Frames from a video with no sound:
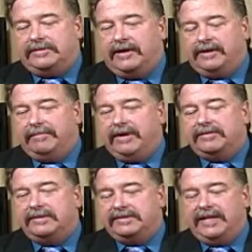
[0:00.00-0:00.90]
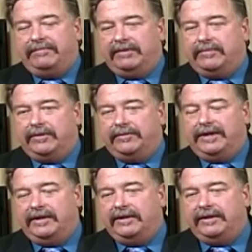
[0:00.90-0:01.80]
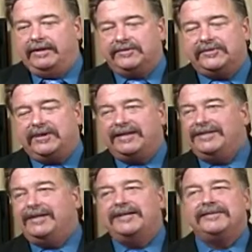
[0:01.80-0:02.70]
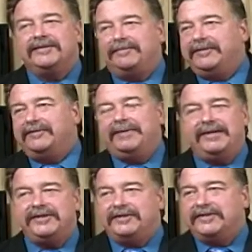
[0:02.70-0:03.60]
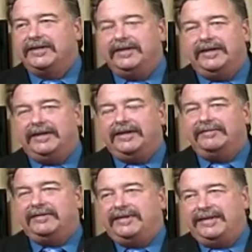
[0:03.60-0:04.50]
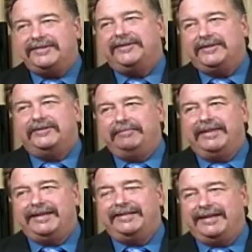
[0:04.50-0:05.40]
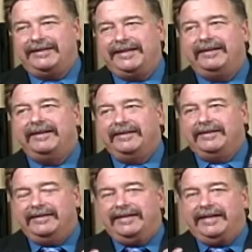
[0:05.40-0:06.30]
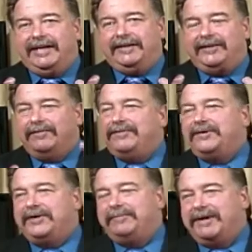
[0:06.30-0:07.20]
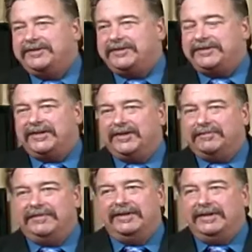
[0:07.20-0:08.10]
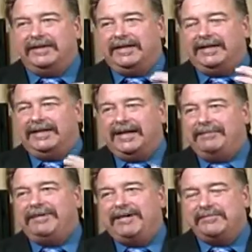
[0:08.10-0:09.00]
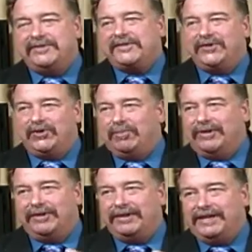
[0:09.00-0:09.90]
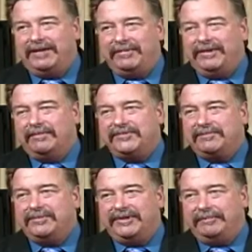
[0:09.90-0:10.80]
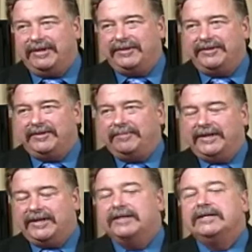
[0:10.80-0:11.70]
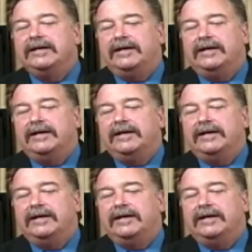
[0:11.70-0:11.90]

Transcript: talk about saving bone, and it also kind of ties into the fear of patients. You know, when things start going bad dentally and you don't feel good about yourself, it kind of becomes a snowball. It kind of becomes the boogeyman under the bed.